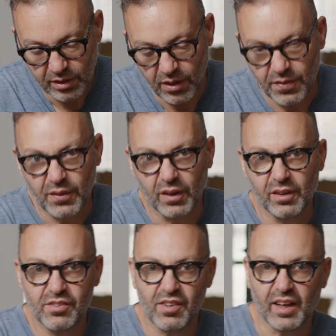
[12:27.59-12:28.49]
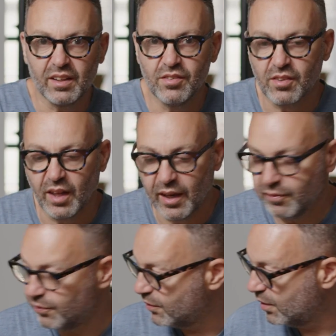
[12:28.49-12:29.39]
Got 30 seconds
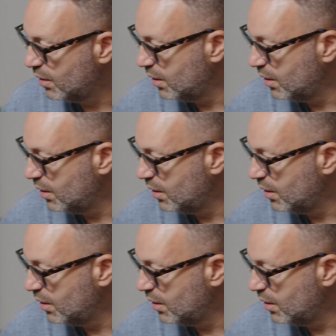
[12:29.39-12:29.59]
left.